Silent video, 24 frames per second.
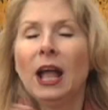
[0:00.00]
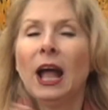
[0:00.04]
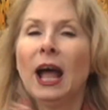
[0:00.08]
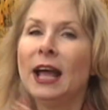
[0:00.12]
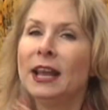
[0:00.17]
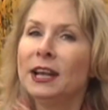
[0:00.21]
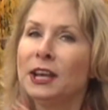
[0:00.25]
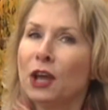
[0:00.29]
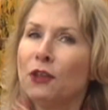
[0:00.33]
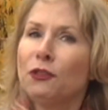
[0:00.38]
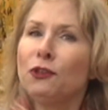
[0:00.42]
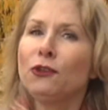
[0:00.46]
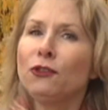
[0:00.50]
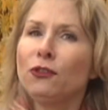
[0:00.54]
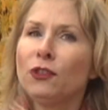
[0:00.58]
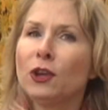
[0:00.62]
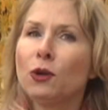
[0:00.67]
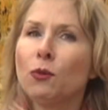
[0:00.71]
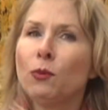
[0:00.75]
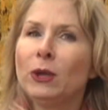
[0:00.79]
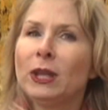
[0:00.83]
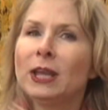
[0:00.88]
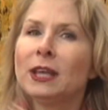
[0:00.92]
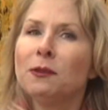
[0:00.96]
Another
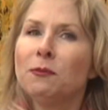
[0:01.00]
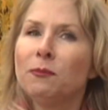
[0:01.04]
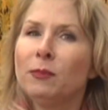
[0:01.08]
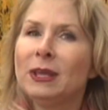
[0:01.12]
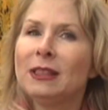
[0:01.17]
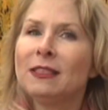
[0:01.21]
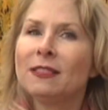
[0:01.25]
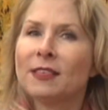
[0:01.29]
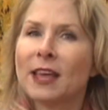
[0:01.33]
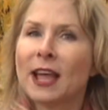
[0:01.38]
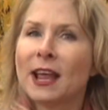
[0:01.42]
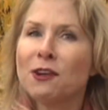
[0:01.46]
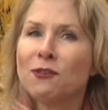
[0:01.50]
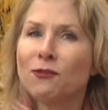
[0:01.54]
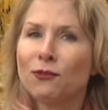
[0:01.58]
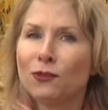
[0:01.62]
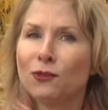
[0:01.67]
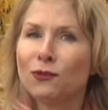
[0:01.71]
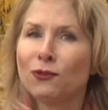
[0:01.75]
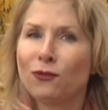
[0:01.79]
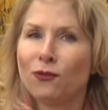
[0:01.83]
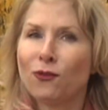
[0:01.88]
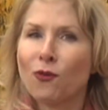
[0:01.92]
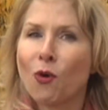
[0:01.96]
thing we can be
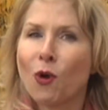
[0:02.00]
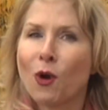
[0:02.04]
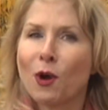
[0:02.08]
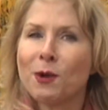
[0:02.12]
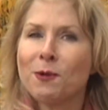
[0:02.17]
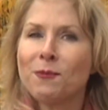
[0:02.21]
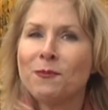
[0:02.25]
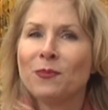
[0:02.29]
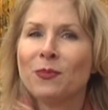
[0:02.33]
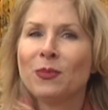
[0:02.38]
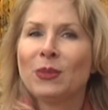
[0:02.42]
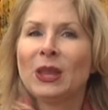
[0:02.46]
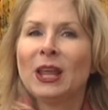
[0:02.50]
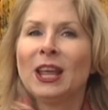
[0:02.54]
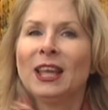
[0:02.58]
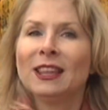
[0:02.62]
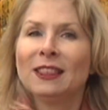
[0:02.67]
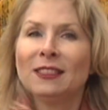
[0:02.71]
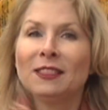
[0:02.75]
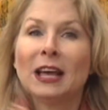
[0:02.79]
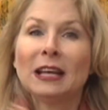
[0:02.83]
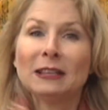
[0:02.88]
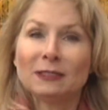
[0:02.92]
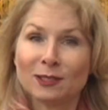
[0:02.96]
thankful for
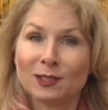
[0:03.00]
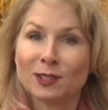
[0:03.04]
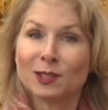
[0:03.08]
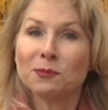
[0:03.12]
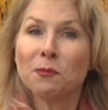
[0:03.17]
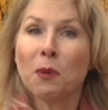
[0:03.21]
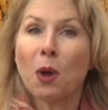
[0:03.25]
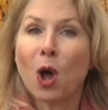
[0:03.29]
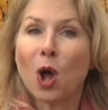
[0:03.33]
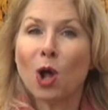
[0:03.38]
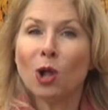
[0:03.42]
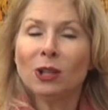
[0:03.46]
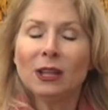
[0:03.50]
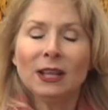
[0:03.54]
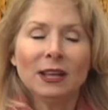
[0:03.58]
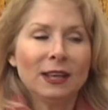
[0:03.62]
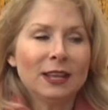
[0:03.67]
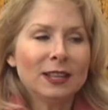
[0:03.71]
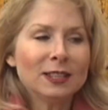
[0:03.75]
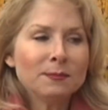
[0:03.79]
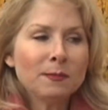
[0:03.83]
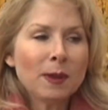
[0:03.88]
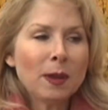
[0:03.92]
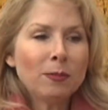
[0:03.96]
that's small
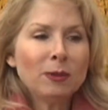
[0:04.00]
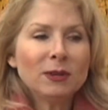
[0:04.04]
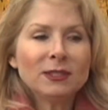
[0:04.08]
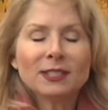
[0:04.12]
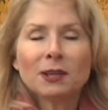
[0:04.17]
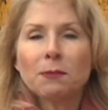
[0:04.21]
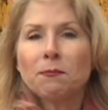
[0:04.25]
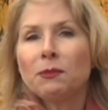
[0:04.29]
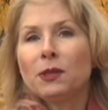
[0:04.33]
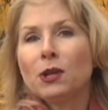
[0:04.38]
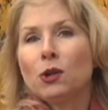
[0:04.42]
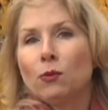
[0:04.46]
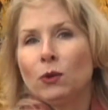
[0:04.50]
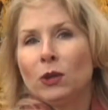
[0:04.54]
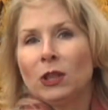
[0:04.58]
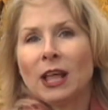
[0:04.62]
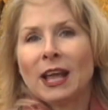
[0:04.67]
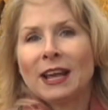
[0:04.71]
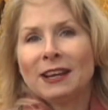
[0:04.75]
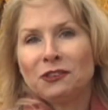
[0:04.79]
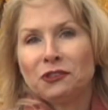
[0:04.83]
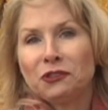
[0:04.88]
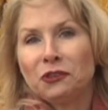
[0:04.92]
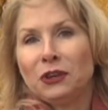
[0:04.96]
is maybe something we
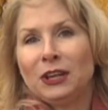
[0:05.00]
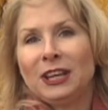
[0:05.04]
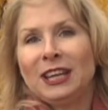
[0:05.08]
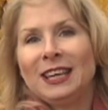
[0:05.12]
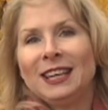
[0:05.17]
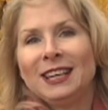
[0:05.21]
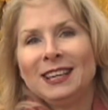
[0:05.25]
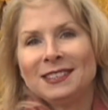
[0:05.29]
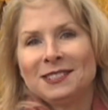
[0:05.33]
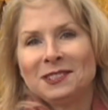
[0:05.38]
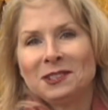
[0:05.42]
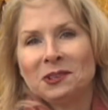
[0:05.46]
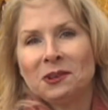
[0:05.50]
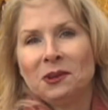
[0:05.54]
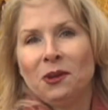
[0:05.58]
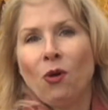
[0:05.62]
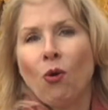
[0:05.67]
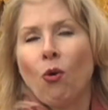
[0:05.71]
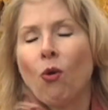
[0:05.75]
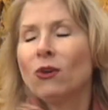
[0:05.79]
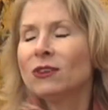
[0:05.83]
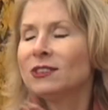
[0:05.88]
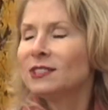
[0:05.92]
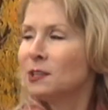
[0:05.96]
like to eat
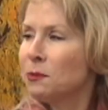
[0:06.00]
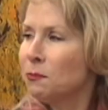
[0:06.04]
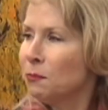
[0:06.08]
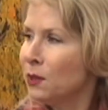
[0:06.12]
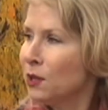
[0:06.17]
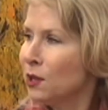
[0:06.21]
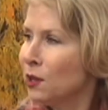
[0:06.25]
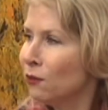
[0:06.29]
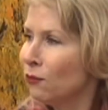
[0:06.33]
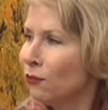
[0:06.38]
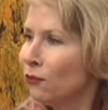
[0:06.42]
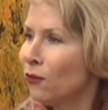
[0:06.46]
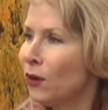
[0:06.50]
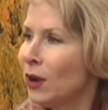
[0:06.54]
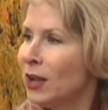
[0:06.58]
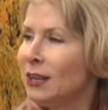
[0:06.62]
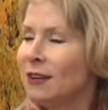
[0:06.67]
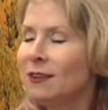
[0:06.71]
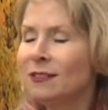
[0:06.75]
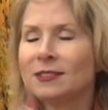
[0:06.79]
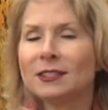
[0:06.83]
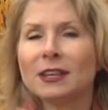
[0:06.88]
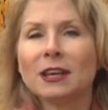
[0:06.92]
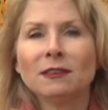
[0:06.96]
or something a
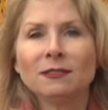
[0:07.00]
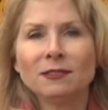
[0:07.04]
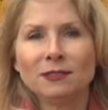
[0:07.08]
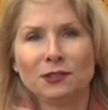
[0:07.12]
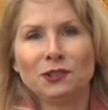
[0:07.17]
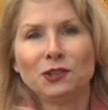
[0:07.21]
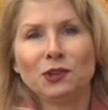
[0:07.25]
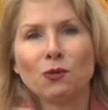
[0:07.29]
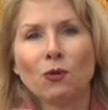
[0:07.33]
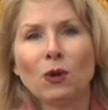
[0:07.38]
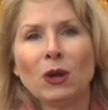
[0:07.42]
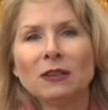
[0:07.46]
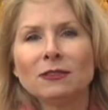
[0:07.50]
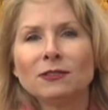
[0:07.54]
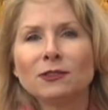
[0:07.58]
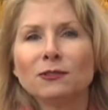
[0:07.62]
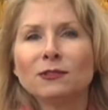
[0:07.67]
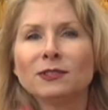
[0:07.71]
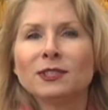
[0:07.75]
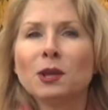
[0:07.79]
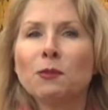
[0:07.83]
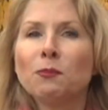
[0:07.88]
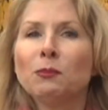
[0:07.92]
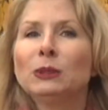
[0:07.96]
friend says to us, or
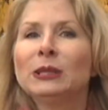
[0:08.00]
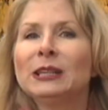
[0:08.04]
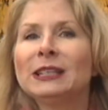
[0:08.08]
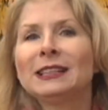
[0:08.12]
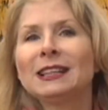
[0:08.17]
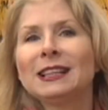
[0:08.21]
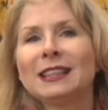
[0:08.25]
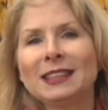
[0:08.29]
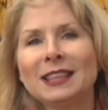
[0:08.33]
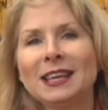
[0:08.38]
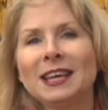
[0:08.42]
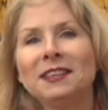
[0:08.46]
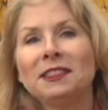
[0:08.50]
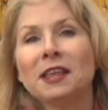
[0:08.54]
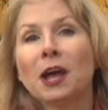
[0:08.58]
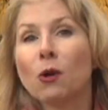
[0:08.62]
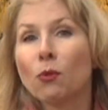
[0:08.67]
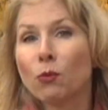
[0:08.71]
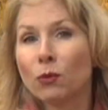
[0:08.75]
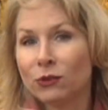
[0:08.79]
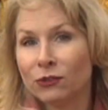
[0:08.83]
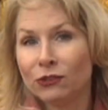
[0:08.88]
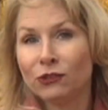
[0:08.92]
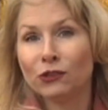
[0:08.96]
some little thing
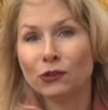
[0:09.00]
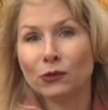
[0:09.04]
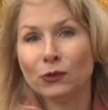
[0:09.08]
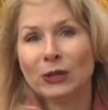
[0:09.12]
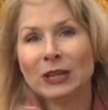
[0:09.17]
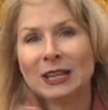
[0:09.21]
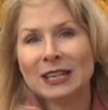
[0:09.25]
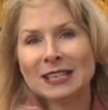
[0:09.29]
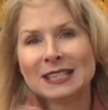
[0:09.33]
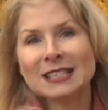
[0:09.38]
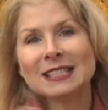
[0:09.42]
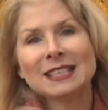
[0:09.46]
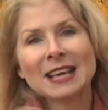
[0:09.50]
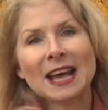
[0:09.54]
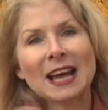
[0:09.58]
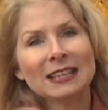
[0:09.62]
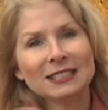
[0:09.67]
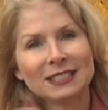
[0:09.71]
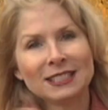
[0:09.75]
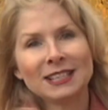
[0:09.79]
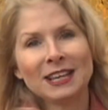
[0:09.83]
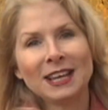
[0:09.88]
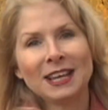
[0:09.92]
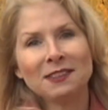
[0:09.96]
that we're doing
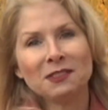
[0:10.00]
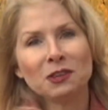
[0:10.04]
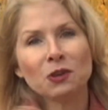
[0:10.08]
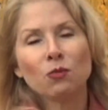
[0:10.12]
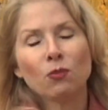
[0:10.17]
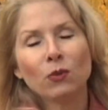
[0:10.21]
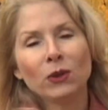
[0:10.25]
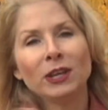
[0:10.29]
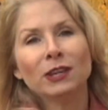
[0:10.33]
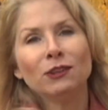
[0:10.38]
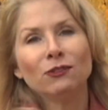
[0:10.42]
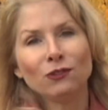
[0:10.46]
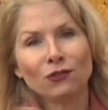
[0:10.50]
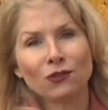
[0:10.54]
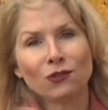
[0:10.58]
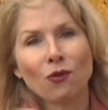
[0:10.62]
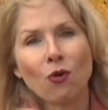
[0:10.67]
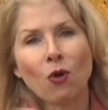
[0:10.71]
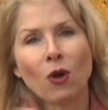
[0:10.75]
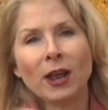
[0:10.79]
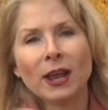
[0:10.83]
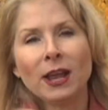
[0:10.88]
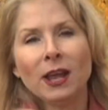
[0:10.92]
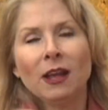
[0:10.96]
that day that we
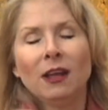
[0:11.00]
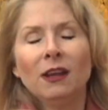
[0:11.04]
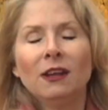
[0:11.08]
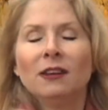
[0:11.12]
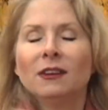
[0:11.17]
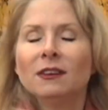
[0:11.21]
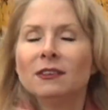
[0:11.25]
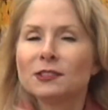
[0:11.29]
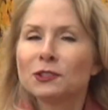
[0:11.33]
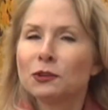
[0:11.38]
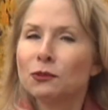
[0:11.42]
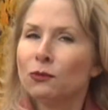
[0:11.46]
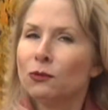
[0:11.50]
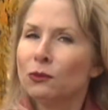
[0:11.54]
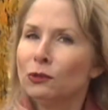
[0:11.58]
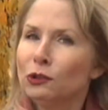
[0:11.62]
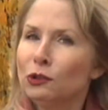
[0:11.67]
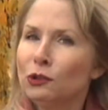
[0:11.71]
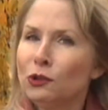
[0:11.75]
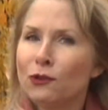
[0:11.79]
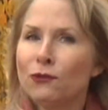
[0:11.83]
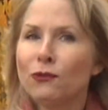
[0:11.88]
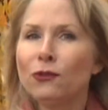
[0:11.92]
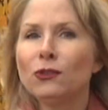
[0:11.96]
enjoy. So
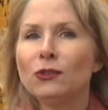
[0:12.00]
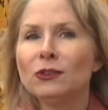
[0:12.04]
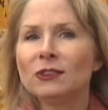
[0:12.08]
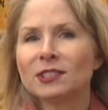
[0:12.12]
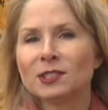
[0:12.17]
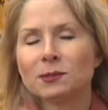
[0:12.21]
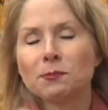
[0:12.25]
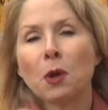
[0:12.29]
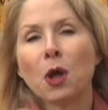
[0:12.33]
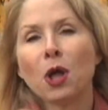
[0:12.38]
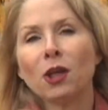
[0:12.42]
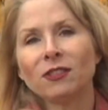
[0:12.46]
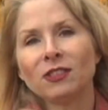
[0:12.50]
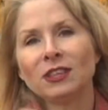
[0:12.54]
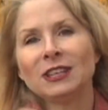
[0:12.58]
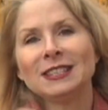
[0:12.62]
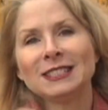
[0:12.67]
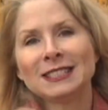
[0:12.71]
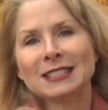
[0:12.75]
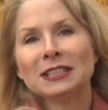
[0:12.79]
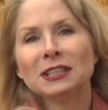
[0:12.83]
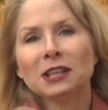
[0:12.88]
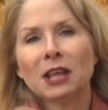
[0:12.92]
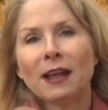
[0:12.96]
look for the small
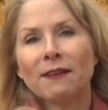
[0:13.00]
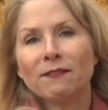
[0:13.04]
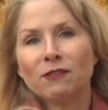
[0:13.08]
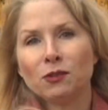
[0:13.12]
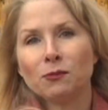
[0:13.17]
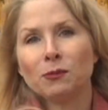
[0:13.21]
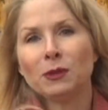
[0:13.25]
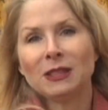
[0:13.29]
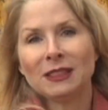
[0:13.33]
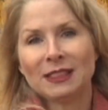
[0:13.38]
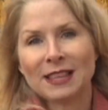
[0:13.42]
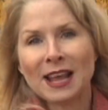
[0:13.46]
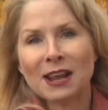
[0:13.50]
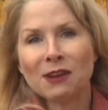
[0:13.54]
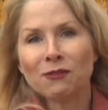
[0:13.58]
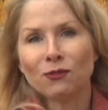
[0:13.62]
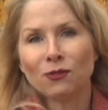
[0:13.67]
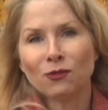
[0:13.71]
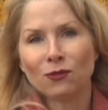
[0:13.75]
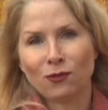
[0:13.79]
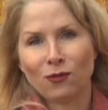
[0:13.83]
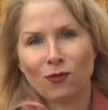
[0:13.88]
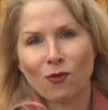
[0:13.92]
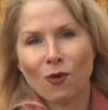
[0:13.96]
things in life to be
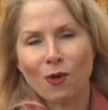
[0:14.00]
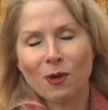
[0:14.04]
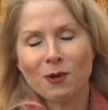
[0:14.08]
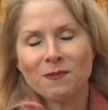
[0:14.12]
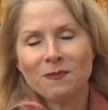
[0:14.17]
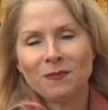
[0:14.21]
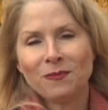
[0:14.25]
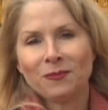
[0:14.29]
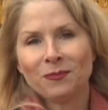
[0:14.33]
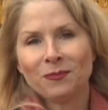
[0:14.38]
thankful for.